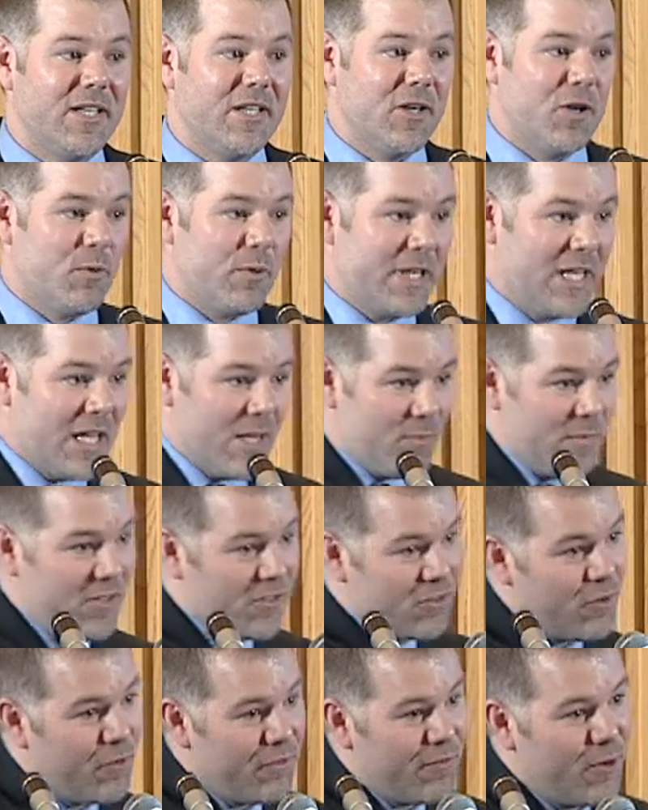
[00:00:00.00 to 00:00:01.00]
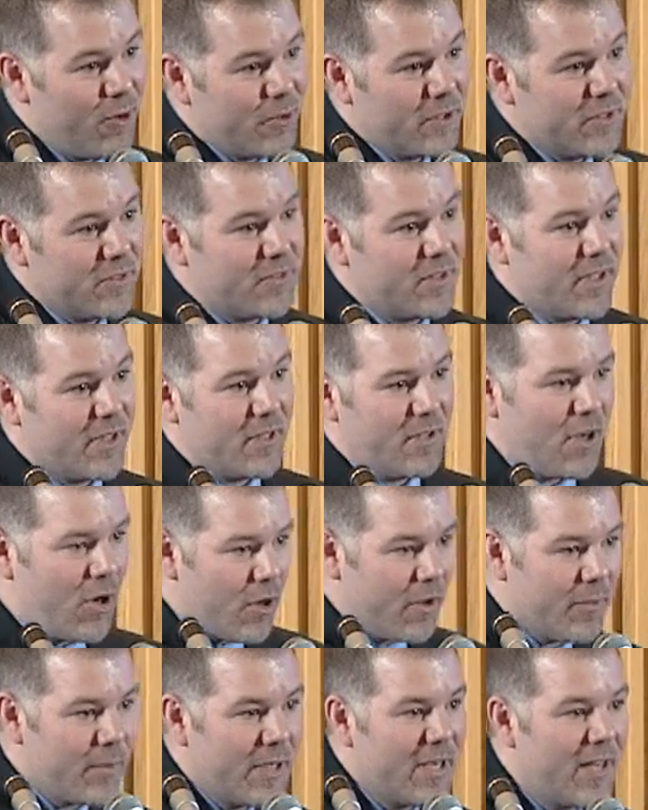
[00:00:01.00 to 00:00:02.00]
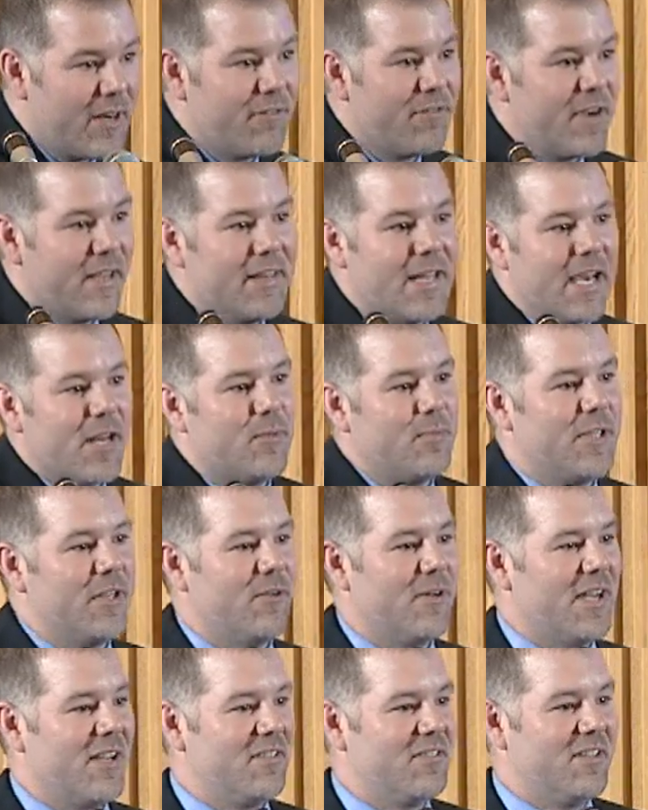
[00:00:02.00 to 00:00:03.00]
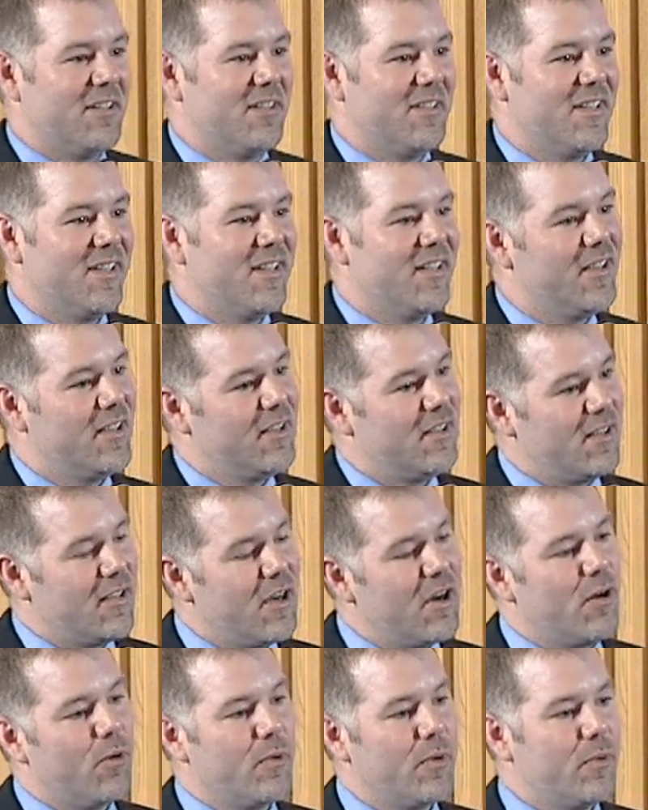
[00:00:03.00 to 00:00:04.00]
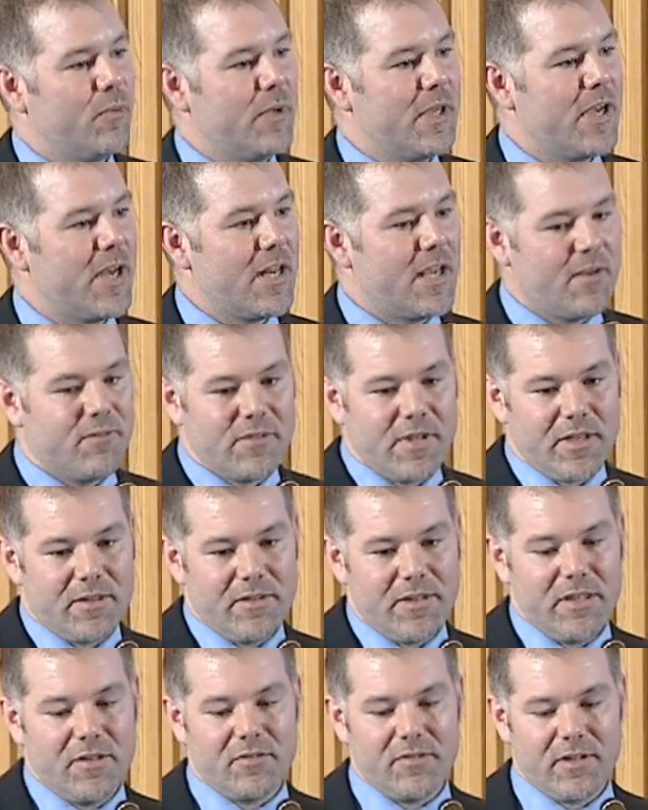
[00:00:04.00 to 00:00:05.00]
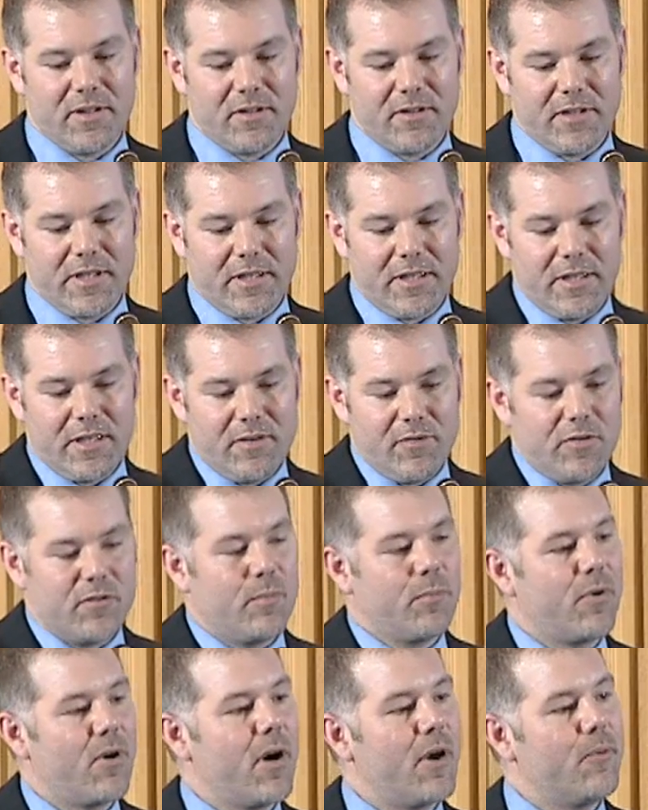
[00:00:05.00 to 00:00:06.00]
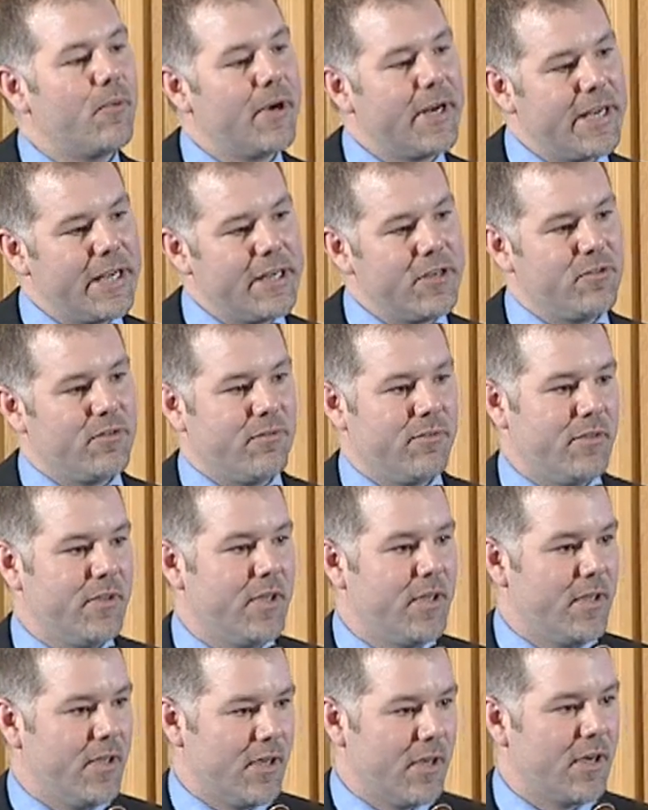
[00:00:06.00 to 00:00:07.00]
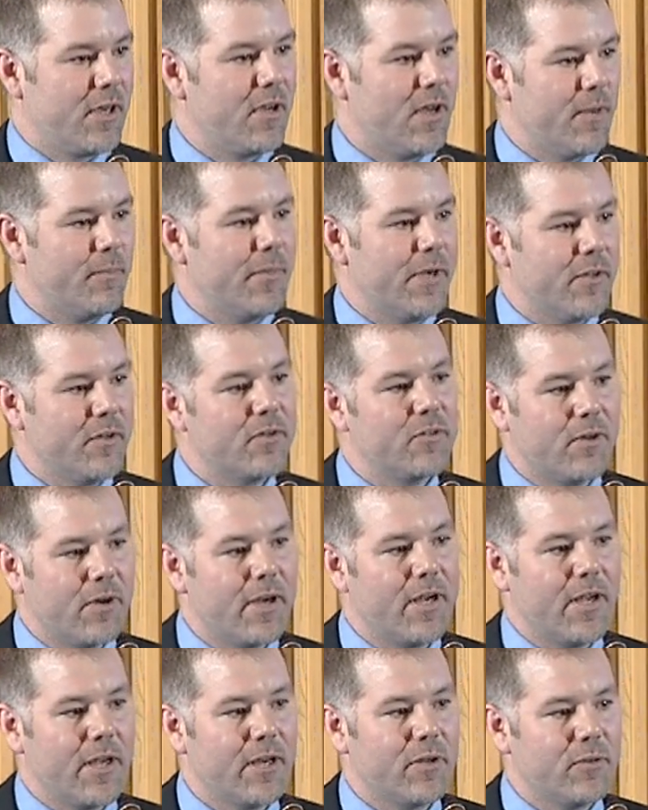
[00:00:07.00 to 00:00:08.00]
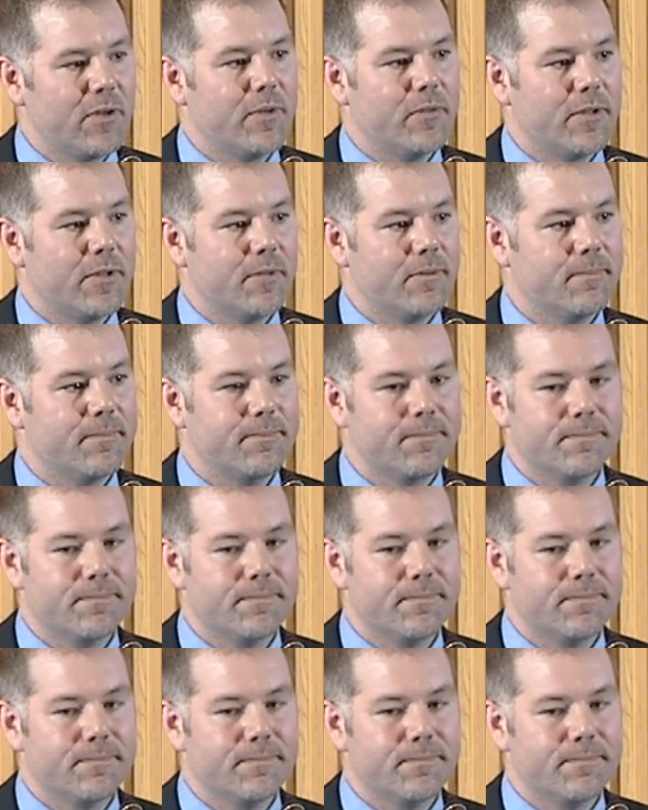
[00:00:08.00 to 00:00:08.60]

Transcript: You know, we can't be so focused on, oh, we got to find that amino acid. No, we got to have techniques that can give us a broad range of compounds. So I agree with you.